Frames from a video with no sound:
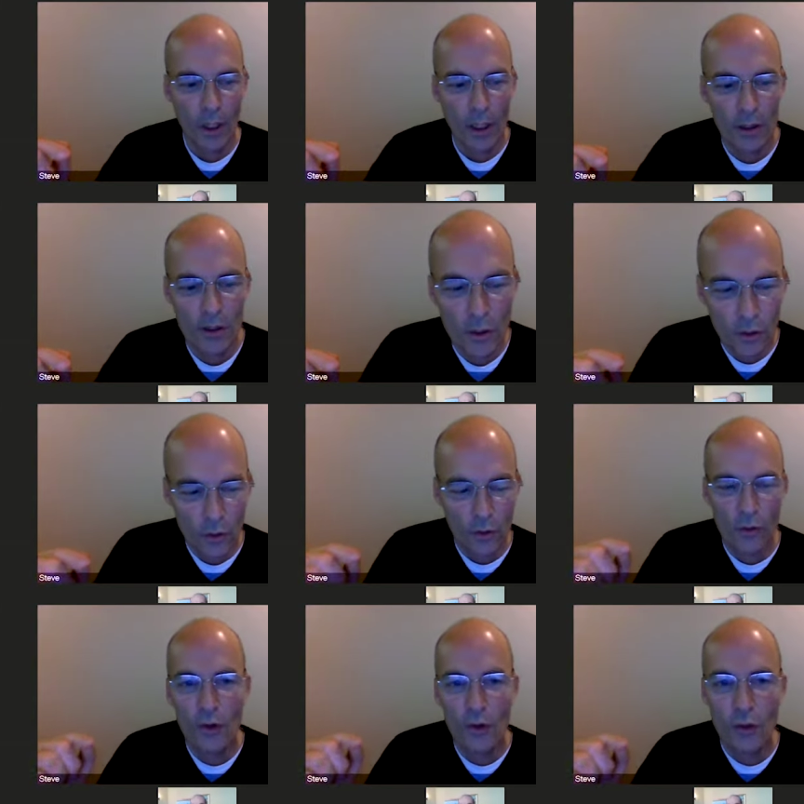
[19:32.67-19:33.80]
is you, you
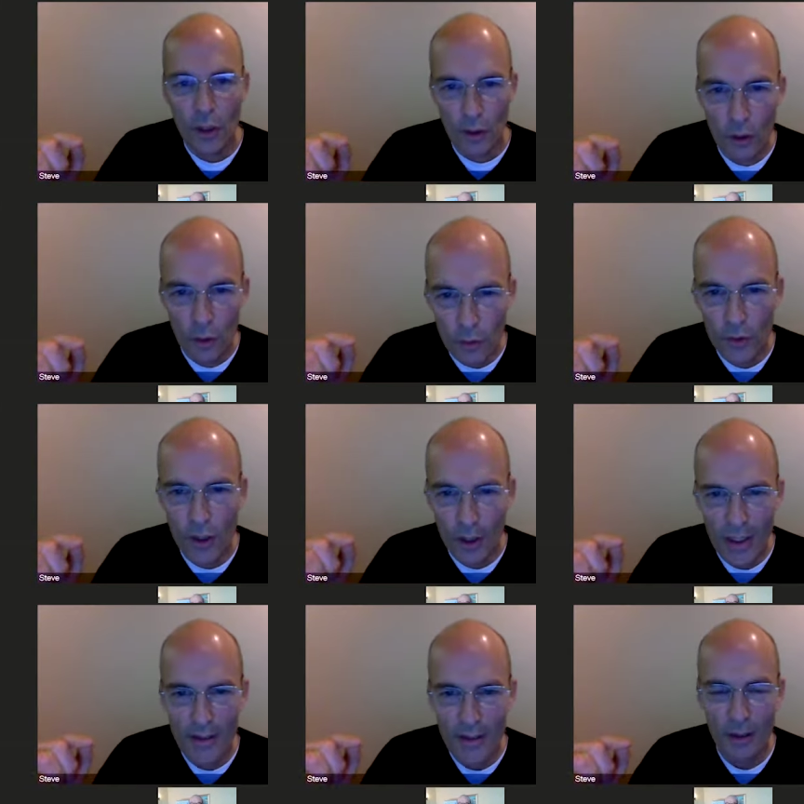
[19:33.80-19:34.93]
shouldn't lose a
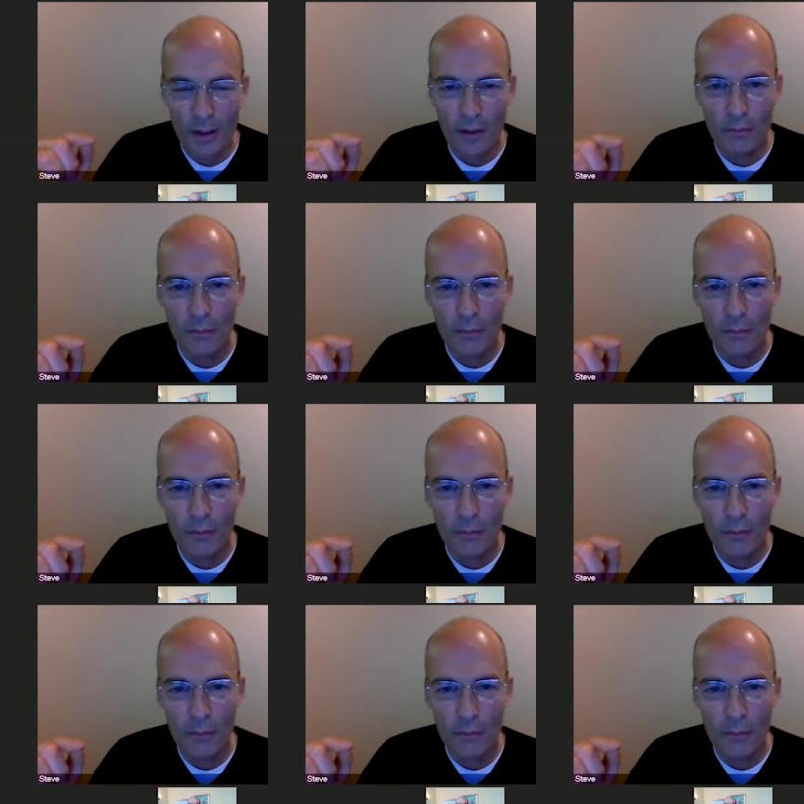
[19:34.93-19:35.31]
listing.